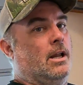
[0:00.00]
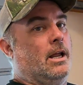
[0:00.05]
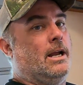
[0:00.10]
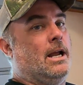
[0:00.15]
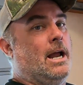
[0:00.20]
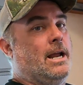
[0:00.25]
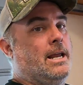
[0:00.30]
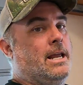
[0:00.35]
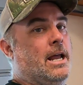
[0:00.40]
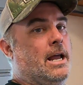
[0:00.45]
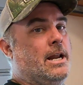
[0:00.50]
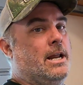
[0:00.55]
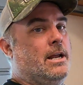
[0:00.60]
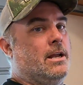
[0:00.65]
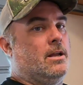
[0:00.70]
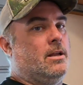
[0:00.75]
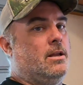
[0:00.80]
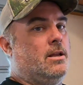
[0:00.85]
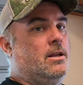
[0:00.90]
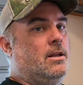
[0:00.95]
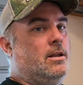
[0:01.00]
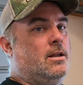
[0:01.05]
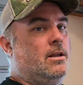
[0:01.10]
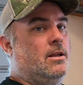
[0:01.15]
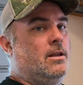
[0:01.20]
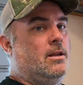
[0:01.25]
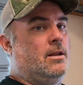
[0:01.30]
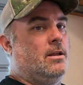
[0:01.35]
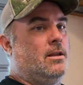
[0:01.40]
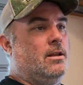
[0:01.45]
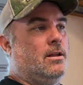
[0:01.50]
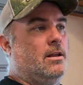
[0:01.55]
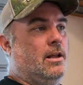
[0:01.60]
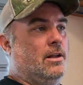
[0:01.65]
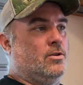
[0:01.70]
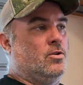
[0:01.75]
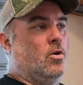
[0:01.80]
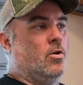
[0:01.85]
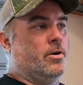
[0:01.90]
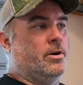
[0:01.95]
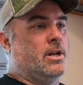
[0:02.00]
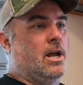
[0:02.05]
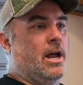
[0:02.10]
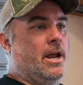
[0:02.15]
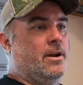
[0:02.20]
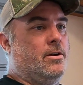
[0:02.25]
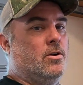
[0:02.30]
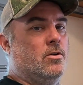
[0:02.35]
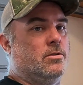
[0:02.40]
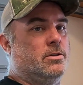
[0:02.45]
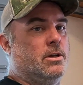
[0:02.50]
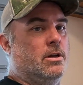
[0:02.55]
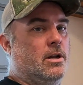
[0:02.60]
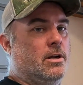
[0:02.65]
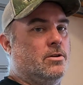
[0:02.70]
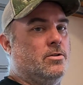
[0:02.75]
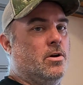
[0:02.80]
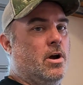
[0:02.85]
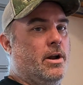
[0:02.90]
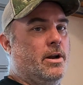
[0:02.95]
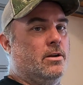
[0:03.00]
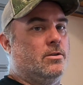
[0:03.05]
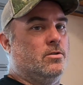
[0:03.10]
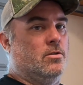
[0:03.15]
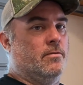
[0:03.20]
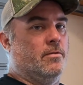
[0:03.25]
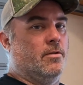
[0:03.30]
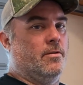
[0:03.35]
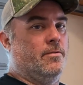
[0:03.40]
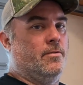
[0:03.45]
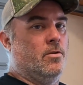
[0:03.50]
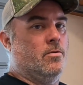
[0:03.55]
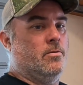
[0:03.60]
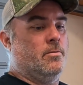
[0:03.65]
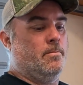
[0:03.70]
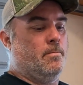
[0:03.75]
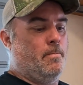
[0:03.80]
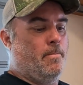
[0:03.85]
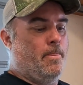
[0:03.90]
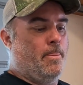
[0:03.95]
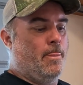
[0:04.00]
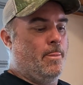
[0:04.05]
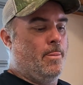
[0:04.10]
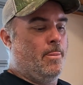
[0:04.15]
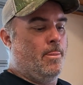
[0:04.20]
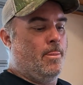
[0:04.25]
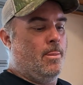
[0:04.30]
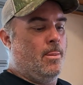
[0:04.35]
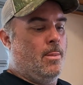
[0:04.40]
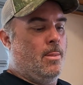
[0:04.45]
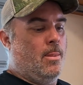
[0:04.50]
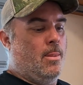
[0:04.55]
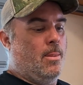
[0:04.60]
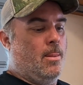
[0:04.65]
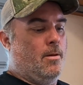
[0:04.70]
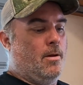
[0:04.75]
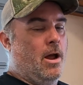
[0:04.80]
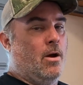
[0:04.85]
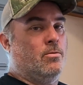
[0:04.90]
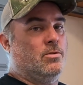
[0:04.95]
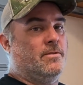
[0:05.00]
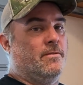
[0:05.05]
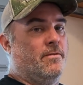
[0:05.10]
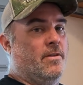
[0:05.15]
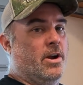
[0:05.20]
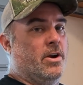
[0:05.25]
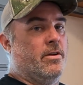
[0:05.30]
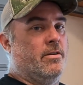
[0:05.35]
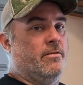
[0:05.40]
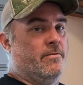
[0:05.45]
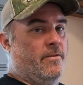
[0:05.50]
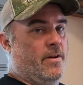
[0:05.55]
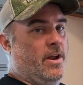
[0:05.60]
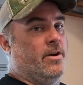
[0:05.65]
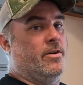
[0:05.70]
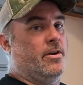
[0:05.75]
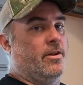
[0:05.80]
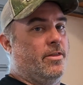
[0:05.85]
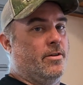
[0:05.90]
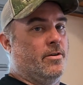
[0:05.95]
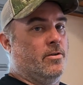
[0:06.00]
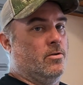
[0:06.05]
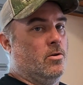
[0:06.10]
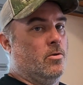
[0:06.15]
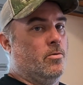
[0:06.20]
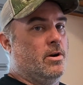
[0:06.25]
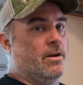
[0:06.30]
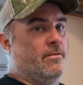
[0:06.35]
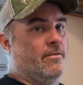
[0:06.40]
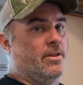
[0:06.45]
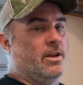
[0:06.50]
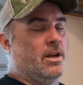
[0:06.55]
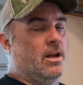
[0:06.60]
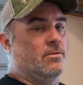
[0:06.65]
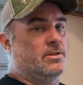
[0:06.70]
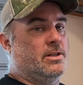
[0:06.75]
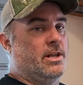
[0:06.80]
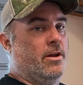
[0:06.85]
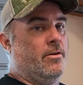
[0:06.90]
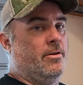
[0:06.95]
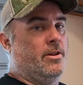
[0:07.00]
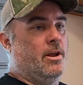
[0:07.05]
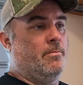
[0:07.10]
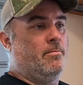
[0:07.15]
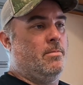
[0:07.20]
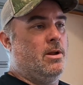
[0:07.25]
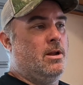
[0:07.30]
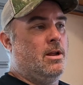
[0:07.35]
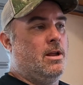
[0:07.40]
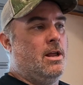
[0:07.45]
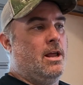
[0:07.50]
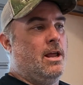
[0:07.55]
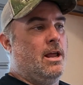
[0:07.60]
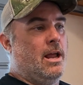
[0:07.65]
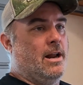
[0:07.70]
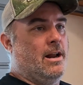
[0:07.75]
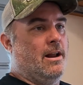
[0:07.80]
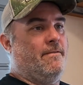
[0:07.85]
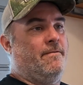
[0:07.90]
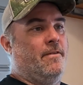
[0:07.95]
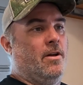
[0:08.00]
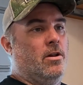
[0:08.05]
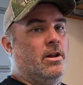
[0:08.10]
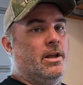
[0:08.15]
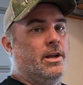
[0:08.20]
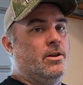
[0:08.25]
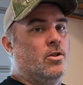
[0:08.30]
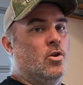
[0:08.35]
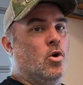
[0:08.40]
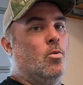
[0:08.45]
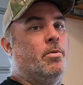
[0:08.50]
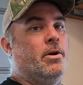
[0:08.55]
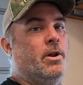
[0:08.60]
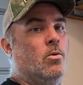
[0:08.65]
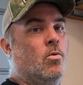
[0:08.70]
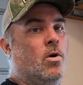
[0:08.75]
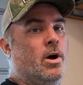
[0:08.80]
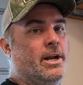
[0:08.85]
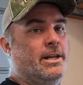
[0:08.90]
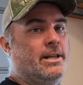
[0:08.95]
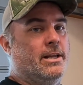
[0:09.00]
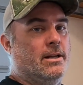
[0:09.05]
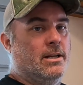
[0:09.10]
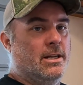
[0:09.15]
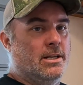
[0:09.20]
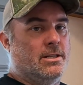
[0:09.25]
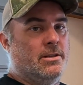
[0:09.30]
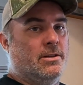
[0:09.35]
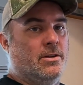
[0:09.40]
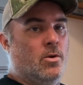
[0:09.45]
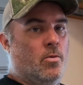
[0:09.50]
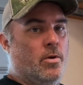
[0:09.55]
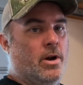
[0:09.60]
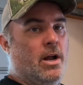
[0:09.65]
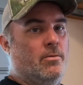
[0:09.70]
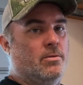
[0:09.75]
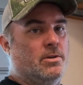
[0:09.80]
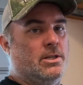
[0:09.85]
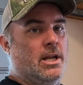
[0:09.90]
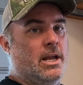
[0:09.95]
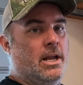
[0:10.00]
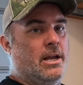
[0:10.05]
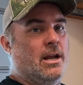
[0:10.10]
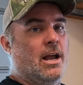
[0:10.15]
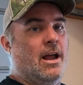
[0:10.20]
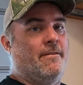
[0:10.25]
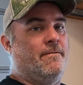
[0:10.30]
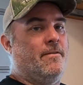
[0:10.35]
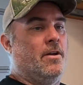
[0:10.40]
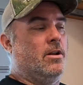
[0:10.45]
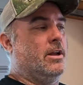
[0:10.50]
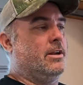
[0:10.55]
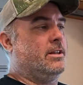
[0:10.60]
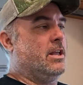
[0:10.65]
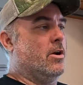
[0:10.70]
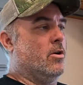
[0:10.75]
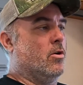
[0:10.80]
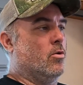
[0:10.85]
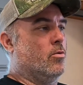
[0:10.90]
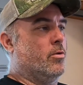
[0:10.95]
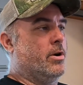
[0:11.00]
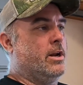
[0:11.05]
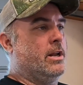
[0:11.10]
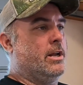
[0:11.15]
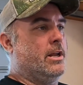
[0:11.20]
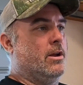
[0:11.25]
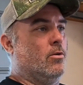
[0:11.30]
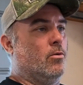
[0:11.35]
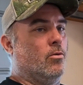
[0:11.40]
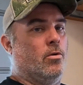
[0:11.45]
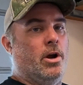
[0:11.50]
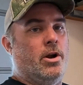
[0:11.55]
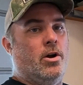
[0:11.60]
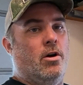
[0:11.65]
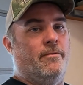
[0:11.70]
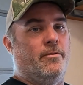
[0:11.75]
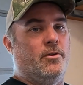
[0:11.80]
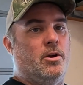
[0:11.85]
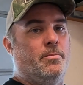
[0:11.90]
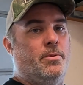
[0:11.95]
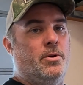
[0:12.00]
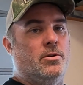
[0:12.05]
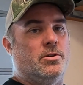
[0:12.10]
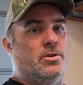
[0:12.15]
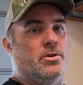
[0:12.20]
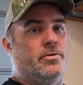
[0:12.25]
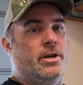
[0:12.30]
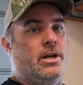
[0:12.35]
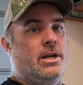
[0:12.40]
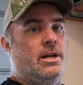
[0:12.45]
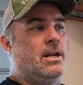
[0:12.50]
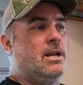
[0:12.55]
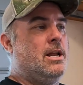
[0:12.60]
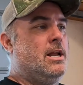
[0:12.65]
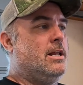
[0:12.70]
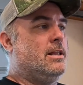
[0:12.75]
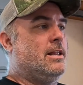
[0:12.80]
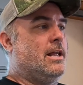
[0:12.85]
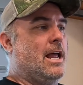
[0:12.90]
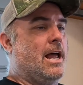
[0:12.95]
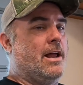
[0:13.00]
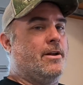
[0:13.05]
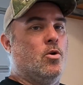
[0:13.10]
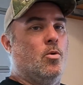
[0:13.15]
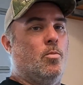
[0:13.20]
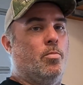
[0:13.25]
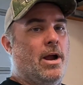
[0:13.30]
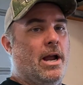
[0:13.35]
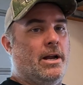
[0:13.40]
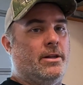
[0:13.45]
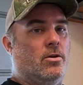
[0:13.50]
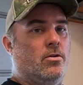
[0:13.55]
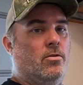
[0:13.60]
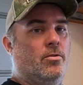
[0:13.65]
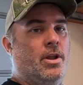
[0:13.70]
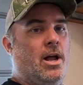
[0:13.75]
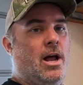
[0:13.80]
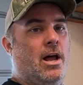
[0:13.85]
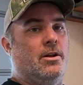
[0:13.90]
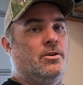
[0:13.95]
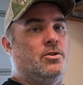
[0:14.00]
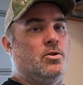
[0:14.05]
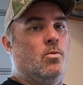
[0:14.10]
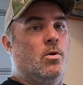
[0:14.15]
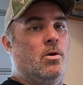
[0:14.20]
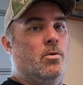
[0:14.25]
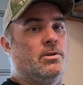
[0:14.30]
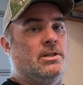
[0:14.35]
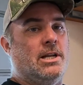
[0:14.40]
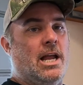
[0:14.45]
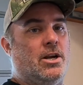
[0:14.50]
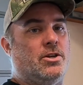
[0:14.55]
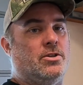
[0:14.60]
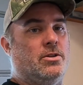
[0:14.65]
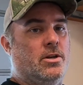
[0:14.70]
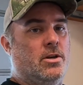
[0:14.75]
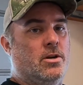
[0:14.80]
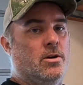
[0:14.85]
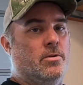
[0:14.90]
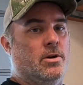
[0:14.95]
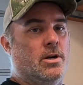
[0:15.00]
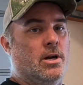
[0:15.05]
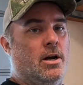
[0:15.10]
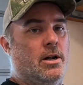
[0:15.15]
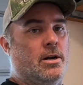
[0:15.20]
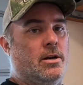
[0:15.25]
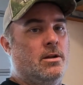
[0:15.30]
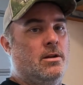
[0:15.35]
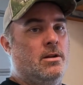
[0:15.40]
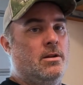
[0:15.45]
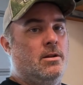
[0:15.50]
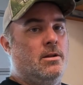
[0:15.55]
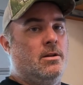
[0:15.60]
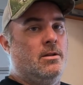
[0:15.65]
Like, I get it. It's hard diagnosing electronics over the phone. I was very, very thorough with everything I was telling them, and I felt like nobody wanted to listen to what I was saying. I felt like they were reading it right off a computer screen. They had no practical knowledge of what was actually going on.